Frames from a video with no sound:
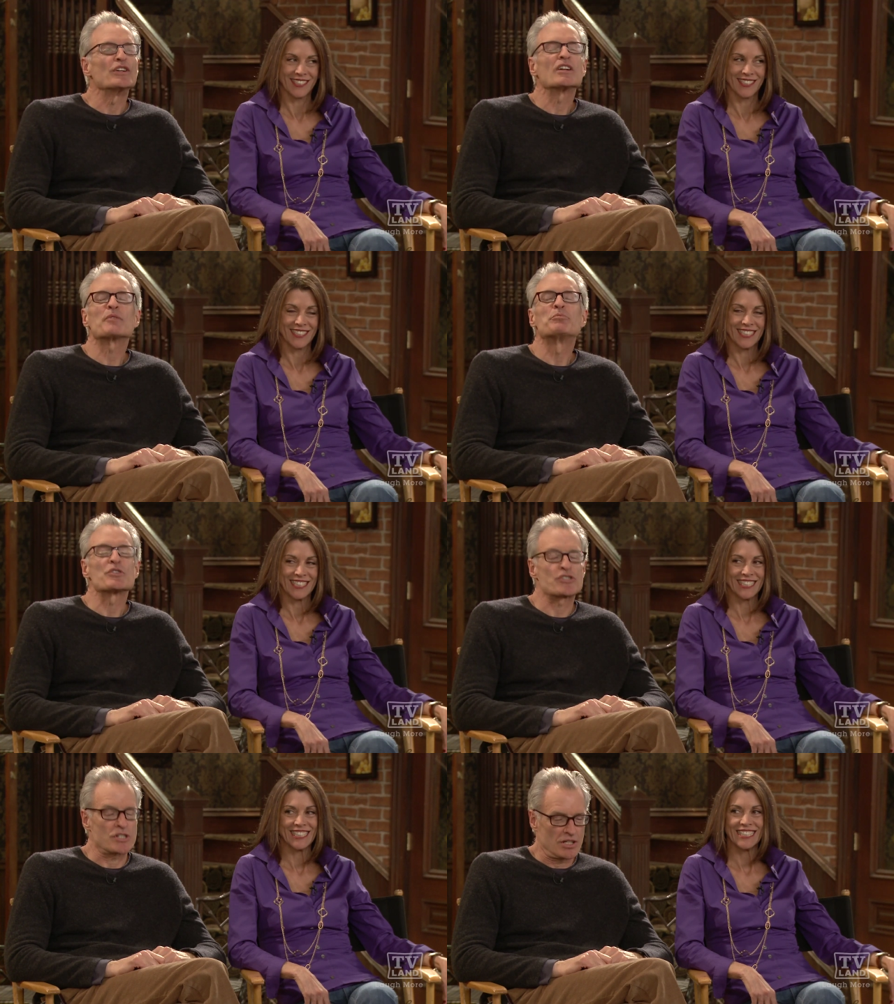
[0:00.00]
Speaker 1: you're not
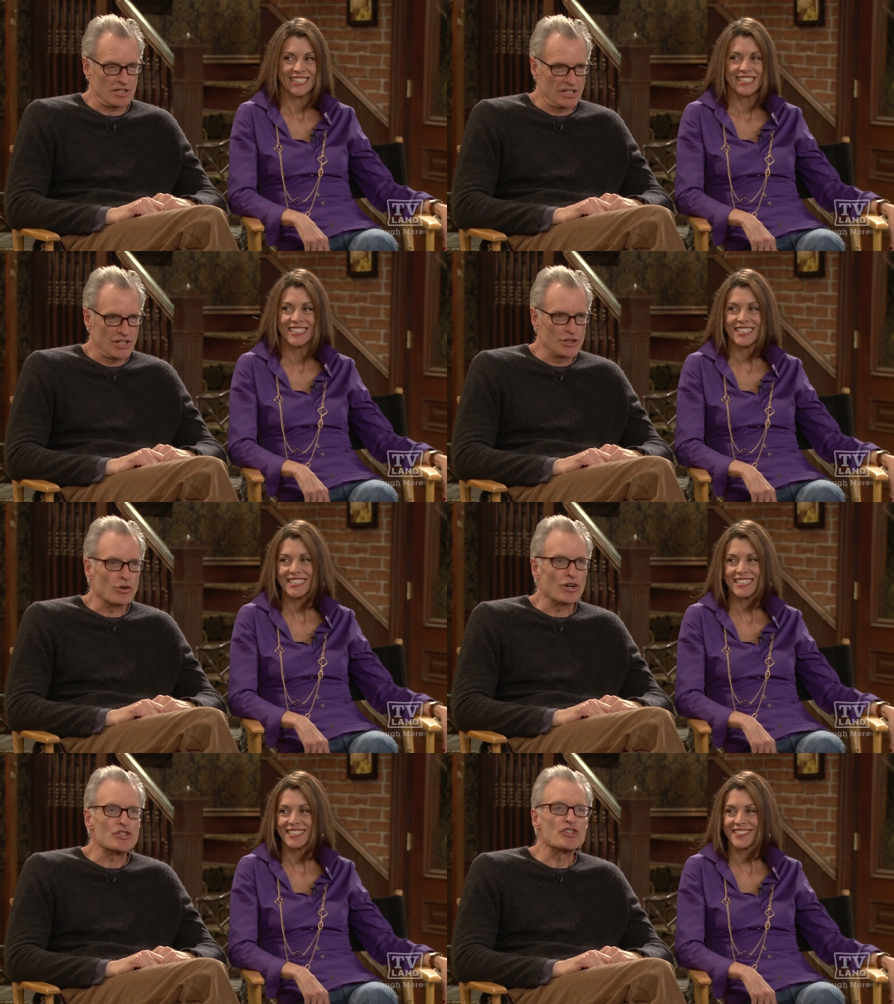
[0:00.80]
pushing.
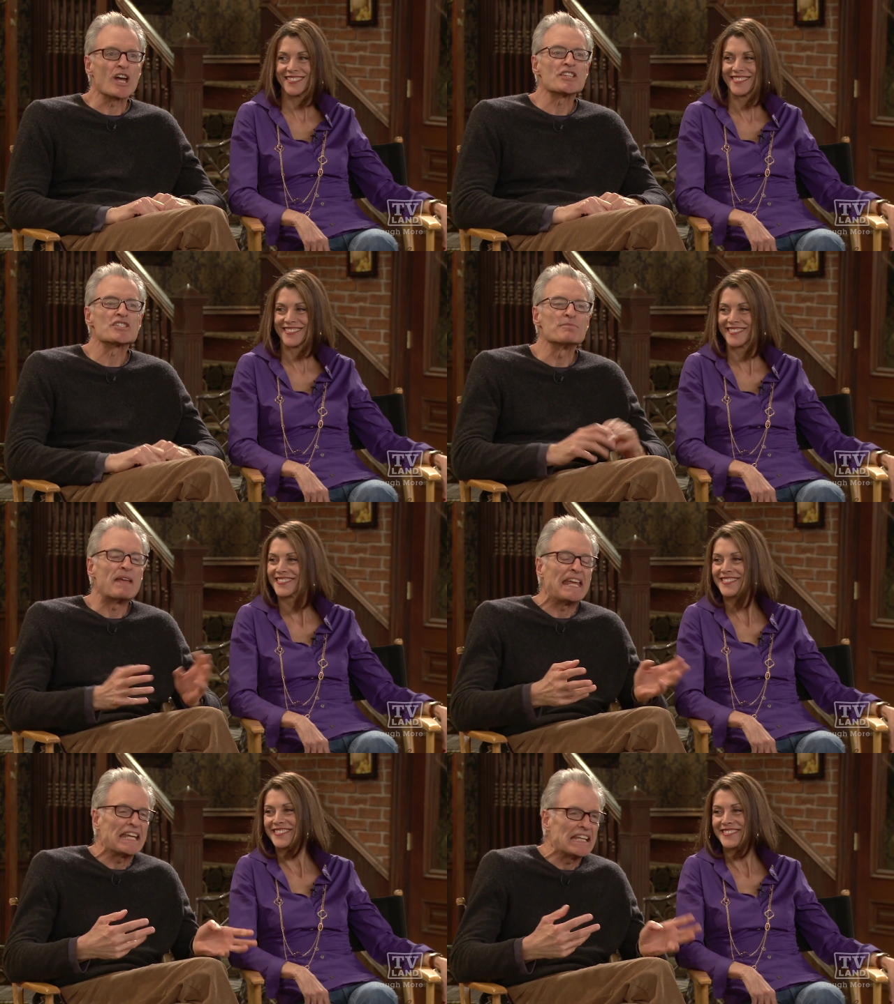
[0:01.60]
You're just
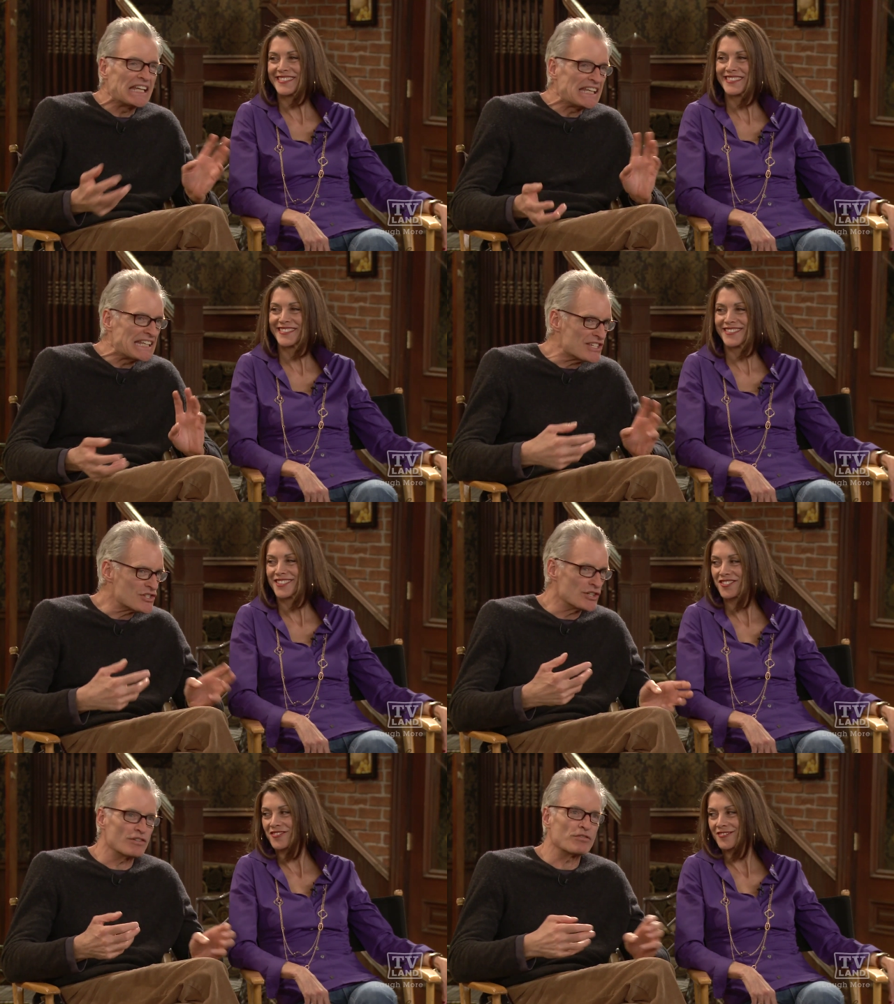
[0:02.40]
making it
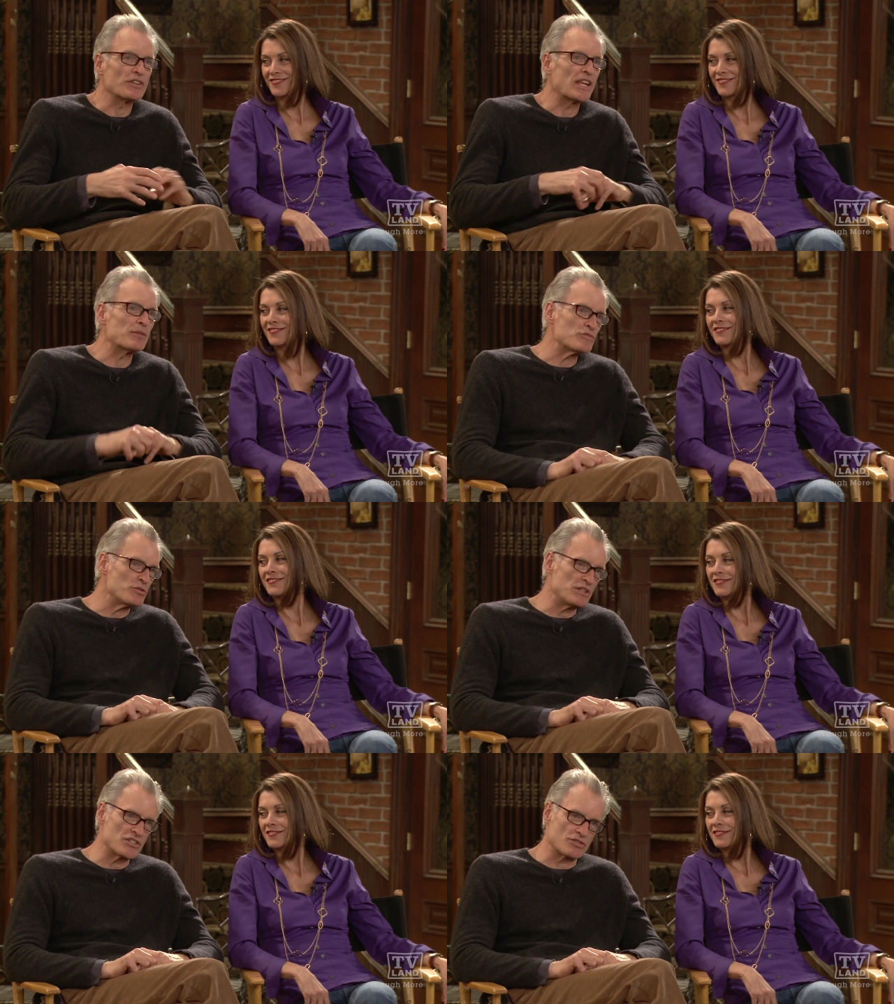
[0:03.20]
easier for them
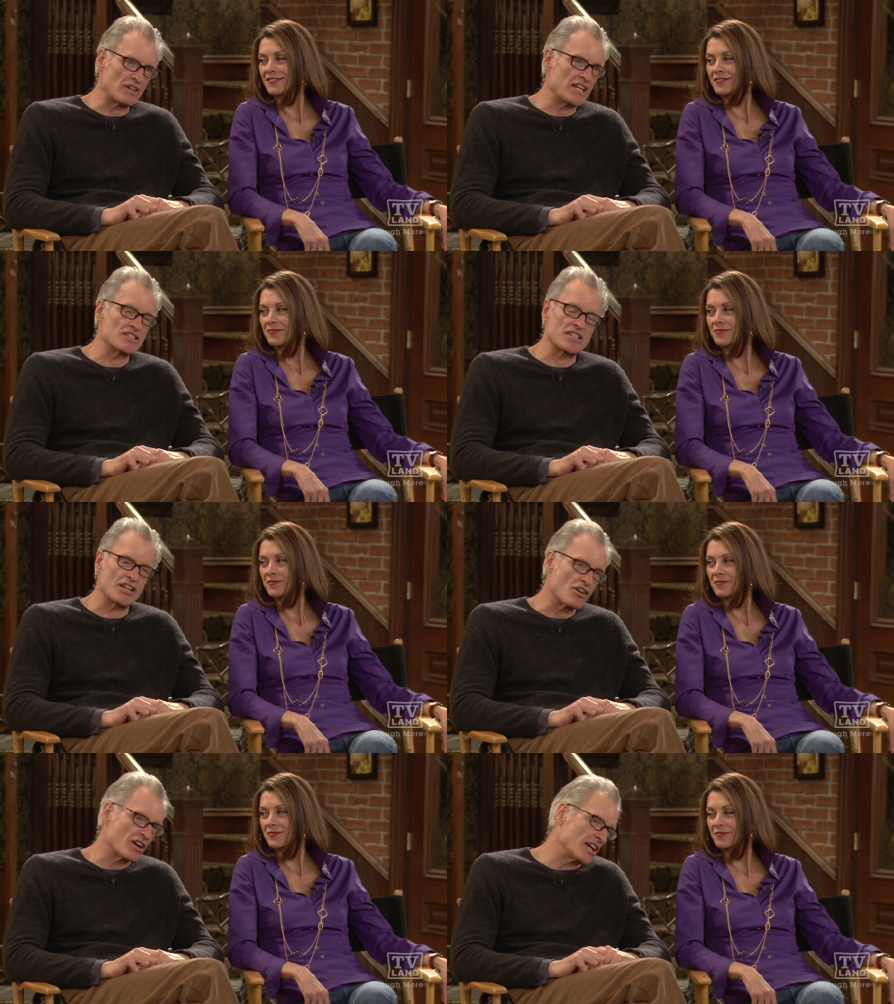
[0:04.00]
to be as great as
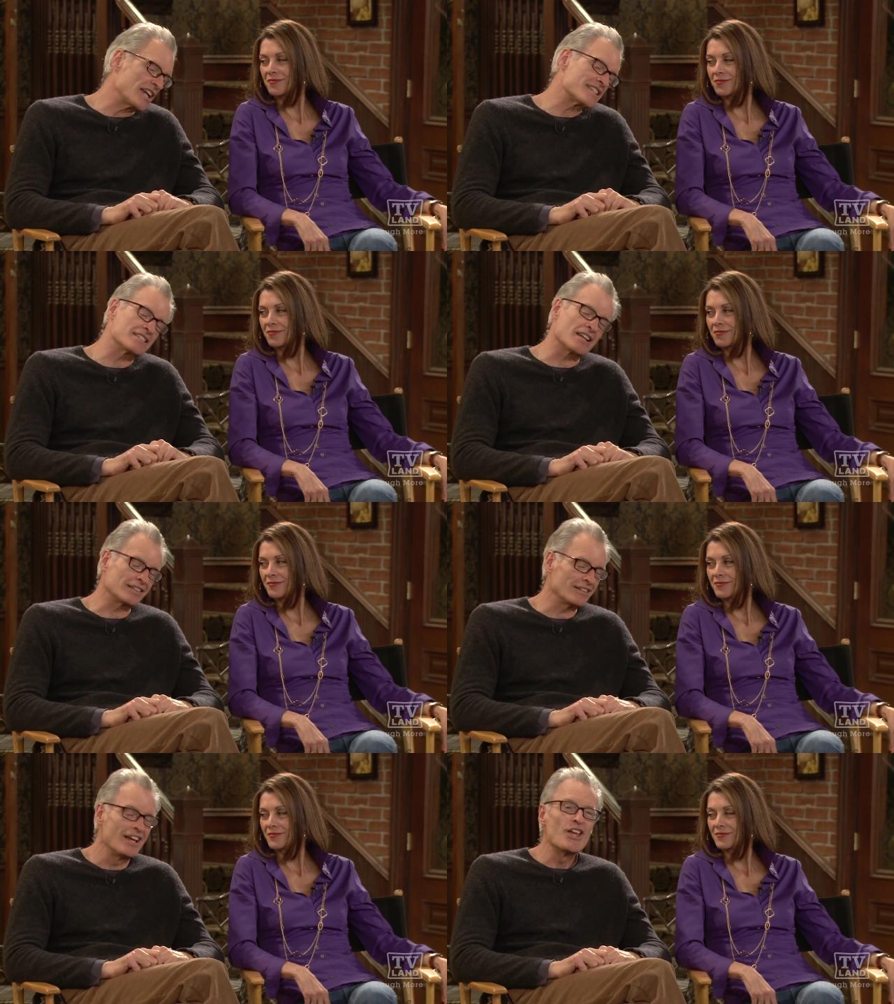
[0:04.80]
they are. It's
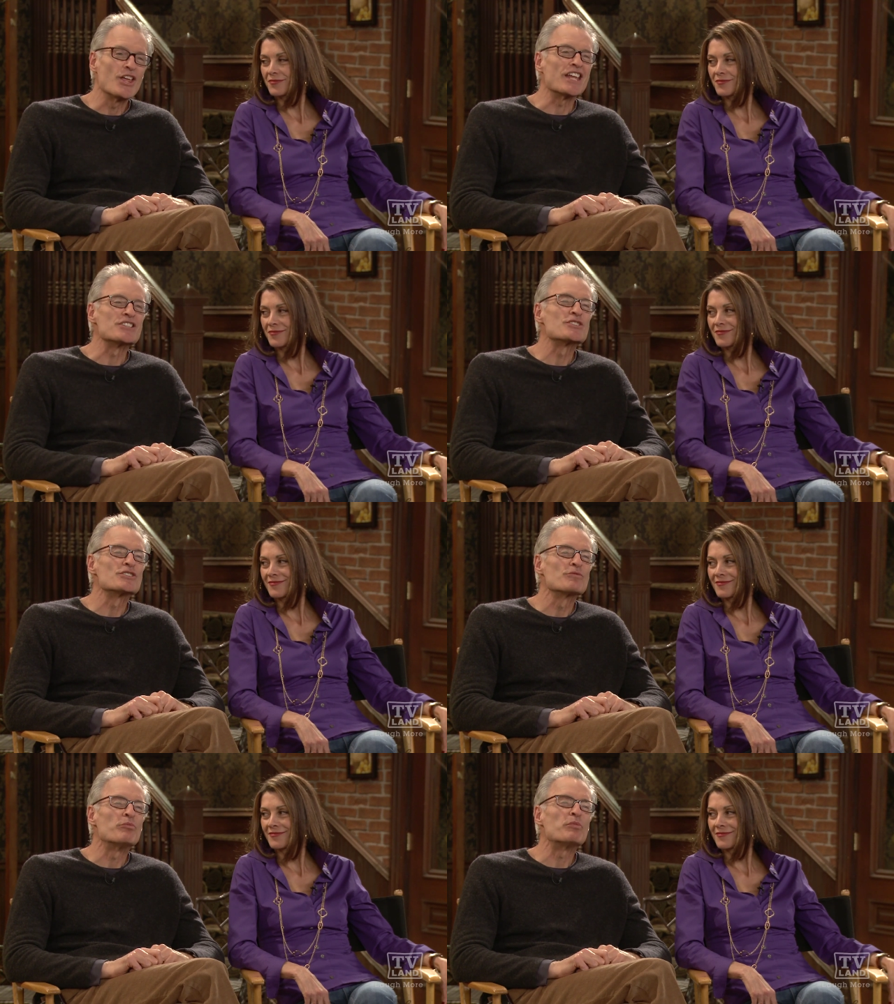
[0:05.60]
like, it
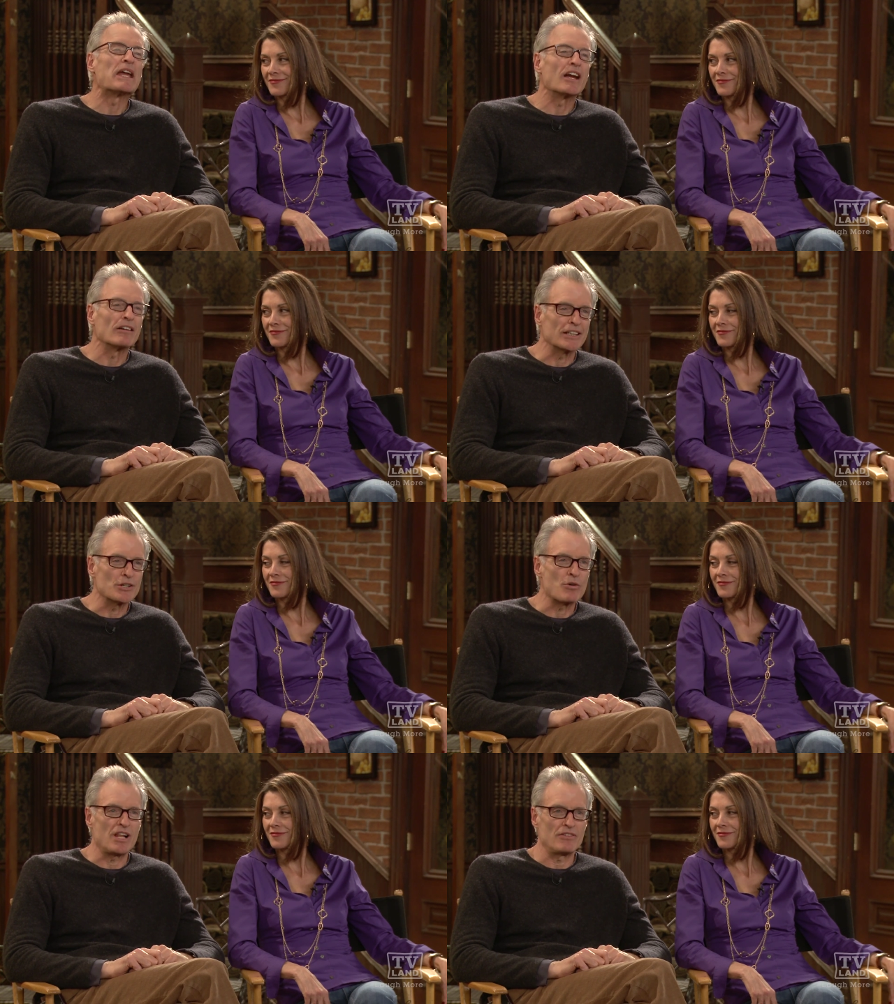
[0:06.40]
barely
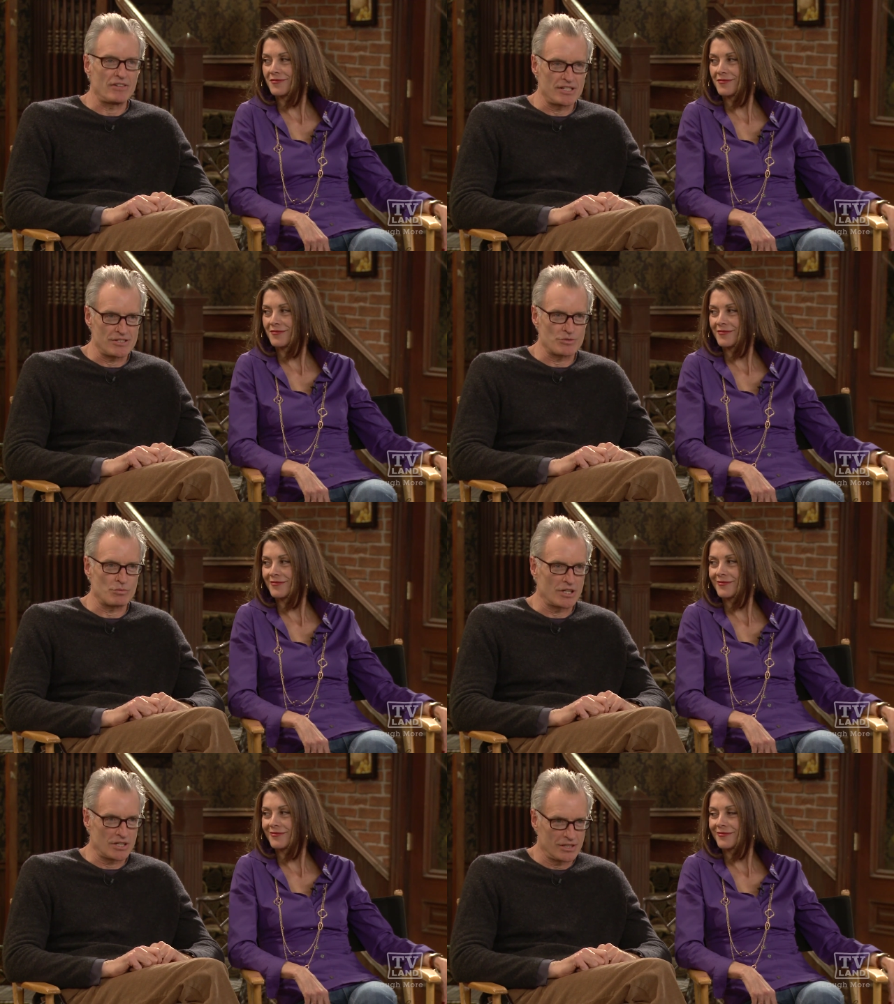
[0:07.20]
qualifies as
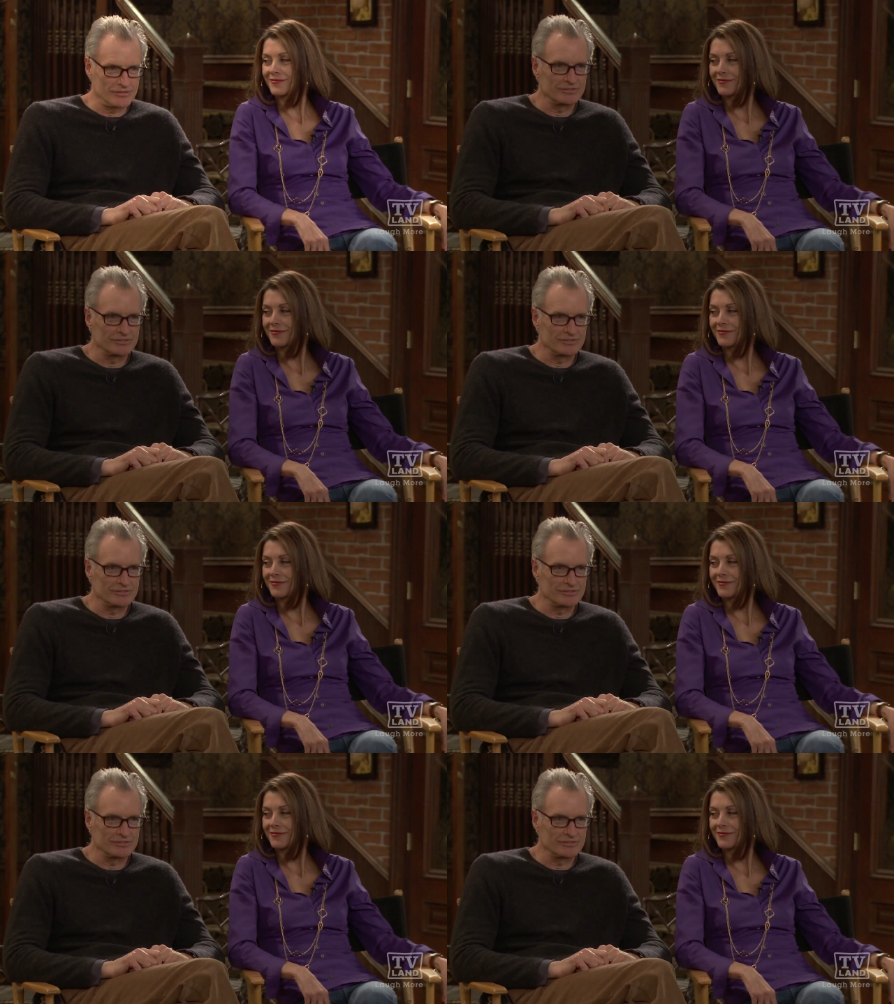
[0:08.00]
work.